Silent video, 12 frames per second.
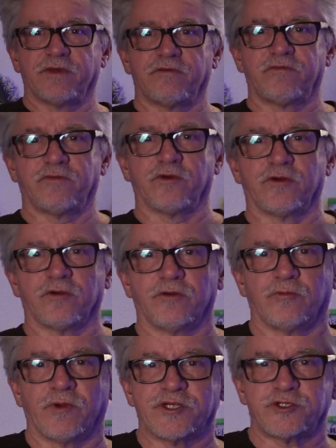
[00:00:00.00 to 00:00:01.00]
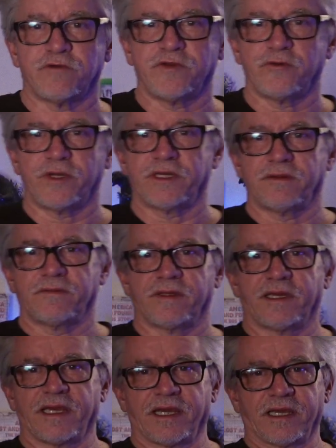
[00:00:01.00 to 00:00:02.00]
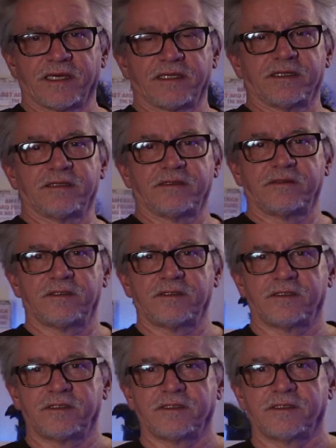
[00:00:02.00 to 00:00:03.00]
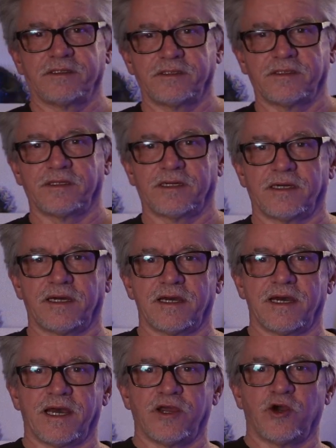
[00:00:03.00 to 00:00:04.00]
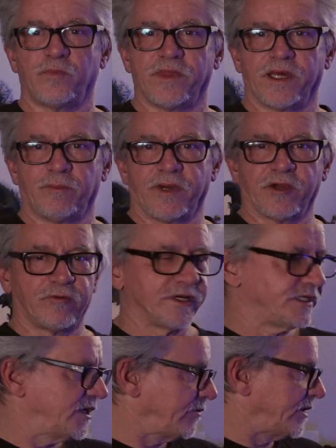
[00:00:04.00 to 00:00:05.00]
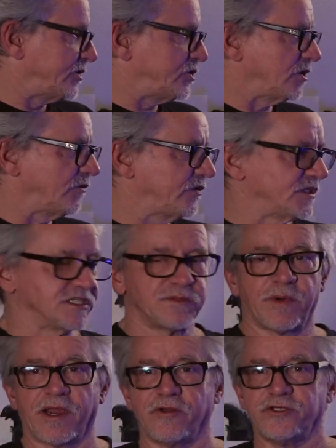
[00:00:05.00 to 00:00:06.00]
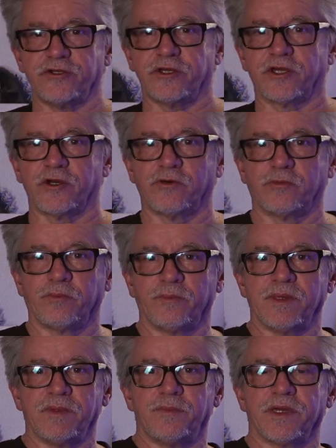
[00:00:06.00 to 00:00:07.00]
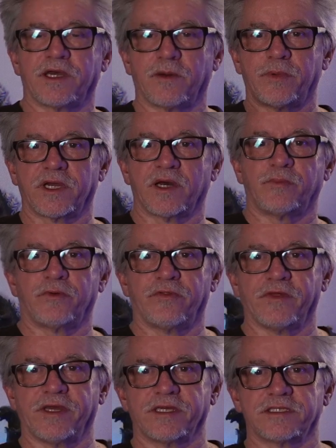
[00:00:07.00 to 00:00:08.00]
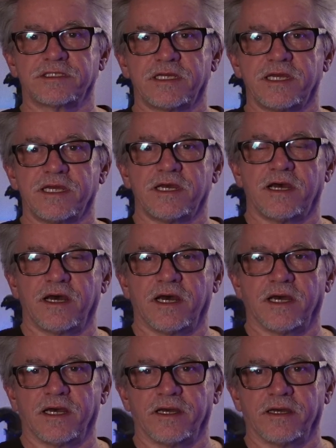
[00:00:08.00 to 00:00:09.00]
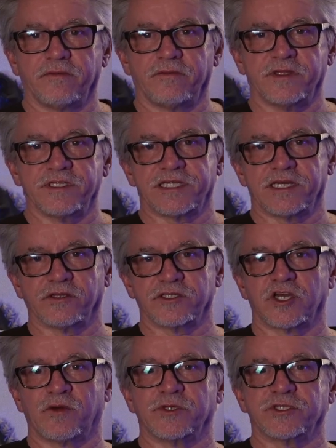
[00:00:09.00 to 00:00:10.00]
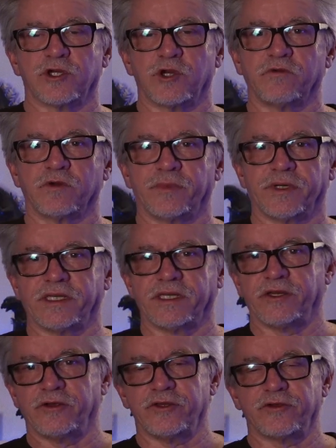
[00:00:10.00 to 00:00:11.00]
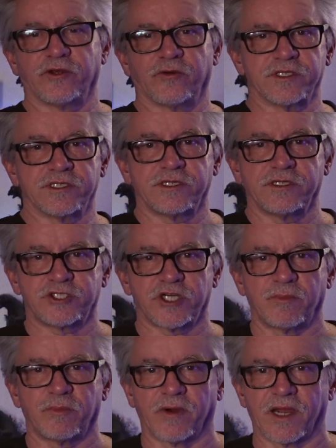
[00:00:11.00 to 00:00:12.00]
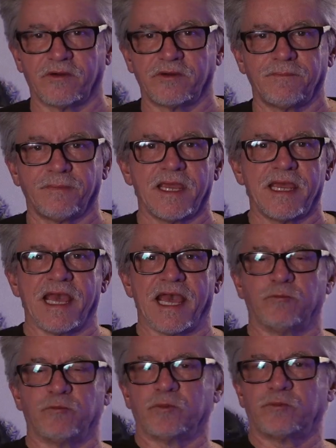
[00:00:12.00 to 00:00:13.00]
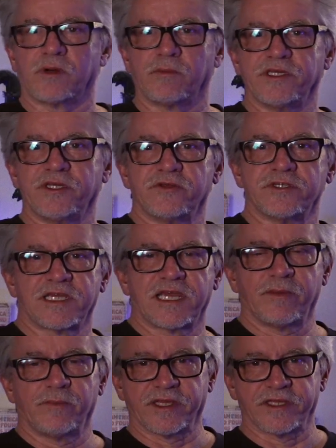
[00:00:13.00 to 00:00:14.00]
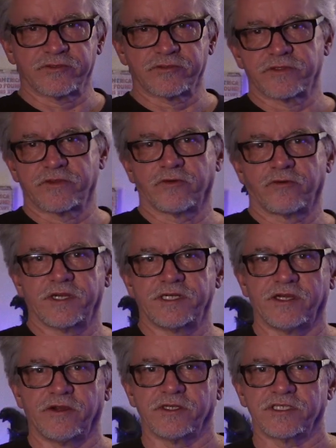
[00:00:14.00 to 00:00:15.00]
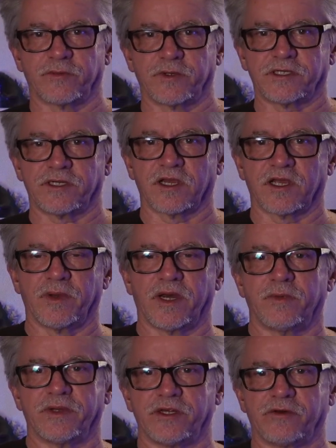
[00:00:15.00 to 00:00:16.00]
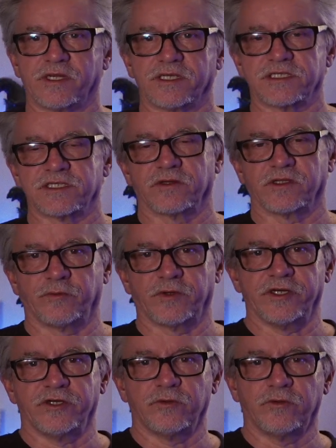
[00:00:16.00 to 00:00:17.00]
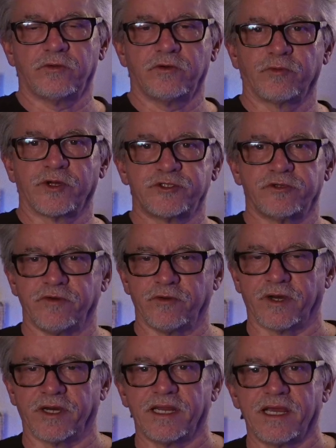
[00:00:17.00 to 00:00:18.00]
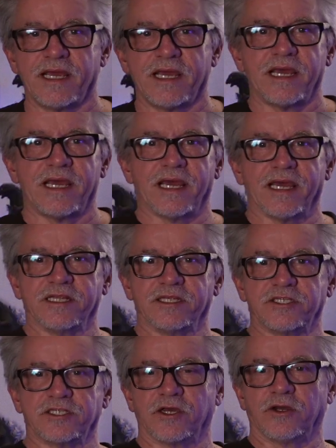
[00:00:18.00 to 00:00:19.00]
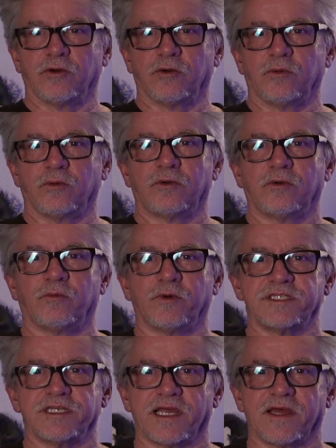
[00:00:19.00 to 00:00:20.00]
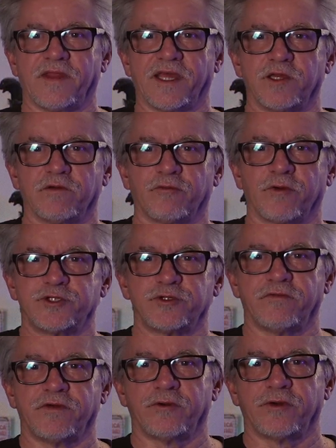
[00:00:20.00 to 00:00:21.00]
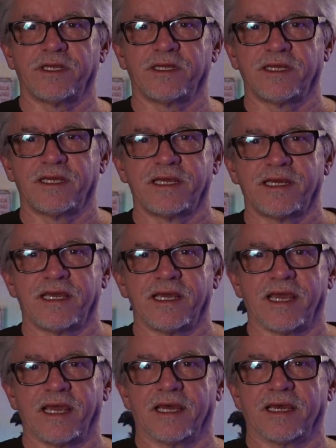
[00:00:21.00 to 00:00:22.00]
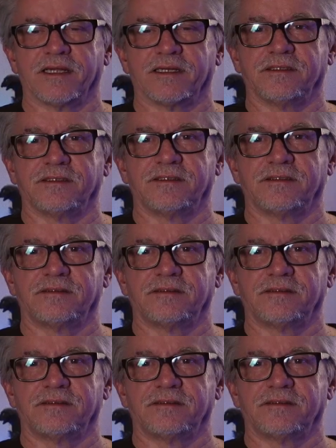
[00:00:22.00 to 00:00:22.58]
for retro viewing, and I hope that my Criterion shelf has inspired you to go maybe pick up a couple of things. The sale is almost over, but you can always shop around, and we'll probably do this again, because there's other Criterions I want to talk about but don't necessarily want to do a whole retro view on. And so once again, thank you for retro viewing, and